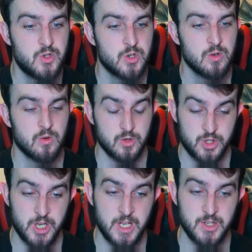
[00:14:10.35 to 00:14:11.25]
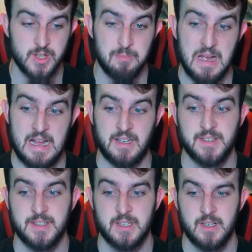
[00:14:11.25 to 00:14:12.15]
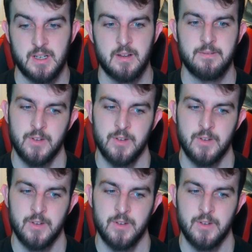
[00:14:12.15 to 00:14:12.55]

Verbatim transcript: future or change the past?